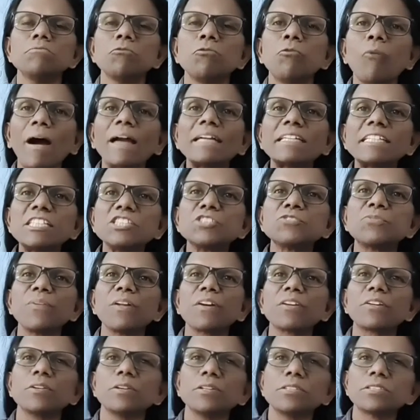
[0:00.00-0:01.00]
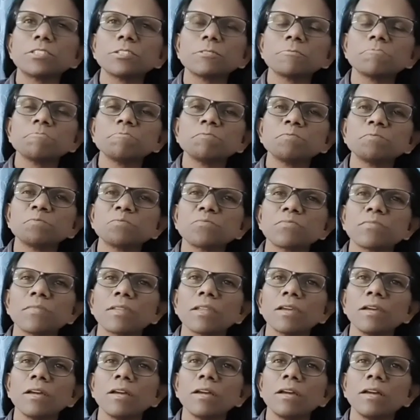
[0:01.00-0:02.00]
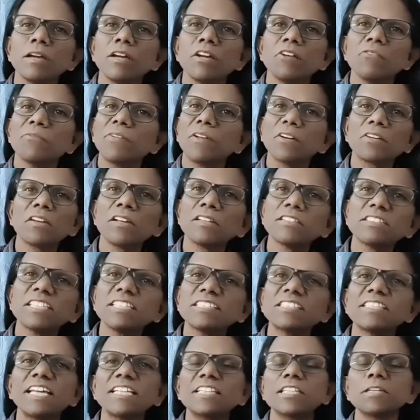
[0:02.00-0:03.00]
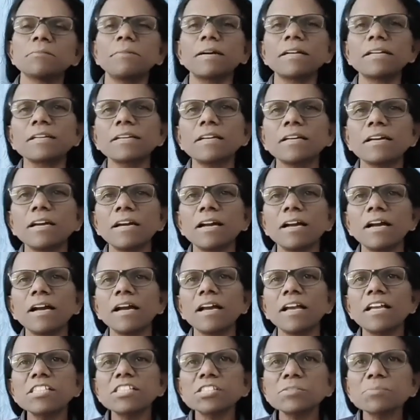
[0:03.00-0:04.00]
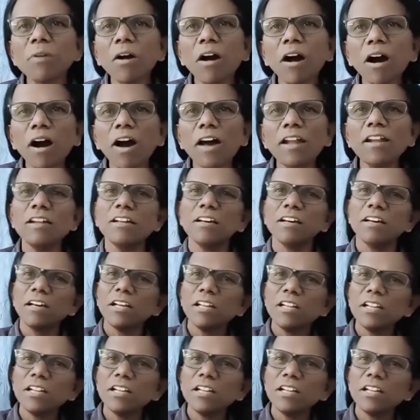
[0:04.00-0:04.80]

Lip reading: What is floccules? Floccules is nothing but a small,